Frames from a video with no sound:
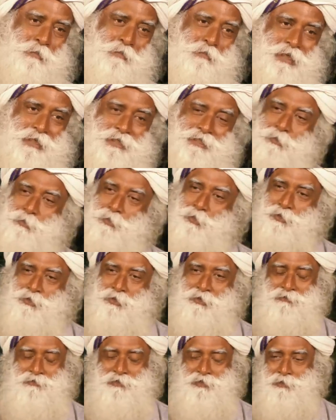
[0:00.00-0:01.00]
But suppose
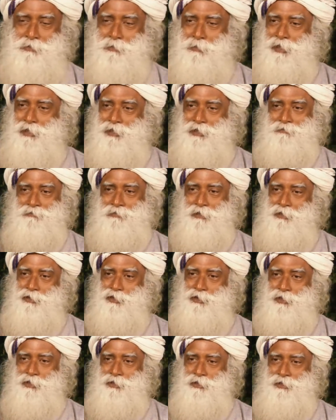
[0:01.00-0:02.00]
if it's
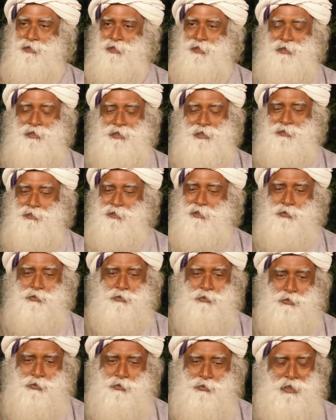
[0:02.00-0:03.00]
multifaceted, let's say
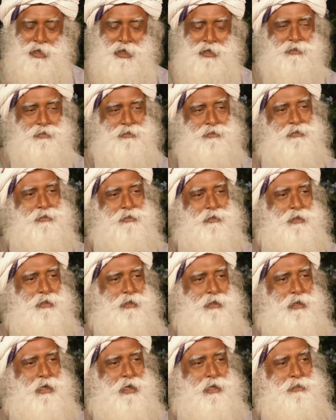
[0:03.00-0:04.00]
you threw dice."
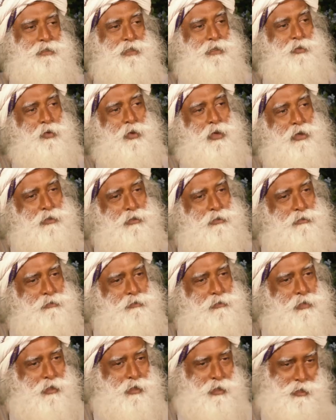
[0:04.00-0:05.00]
I said, "One,
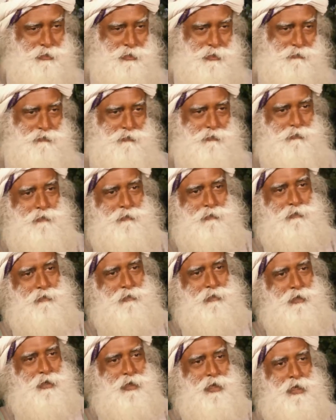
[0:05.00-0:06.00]
I said four,
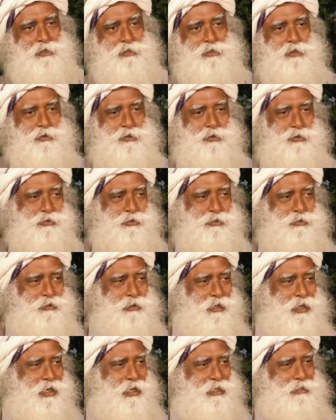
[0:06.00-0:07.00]
I said two,
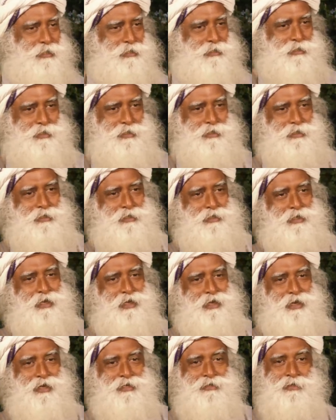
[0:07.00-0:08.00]
I said three,
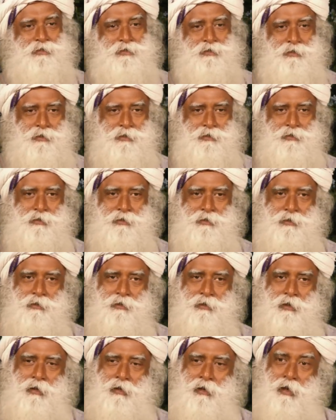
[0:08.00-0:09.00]
I said six.
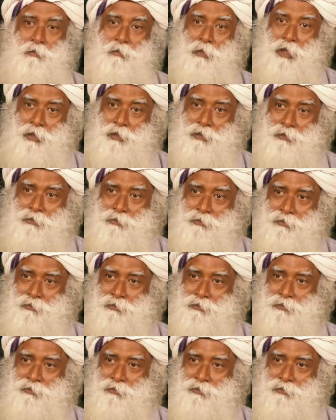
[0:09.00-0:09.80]
I'm lying.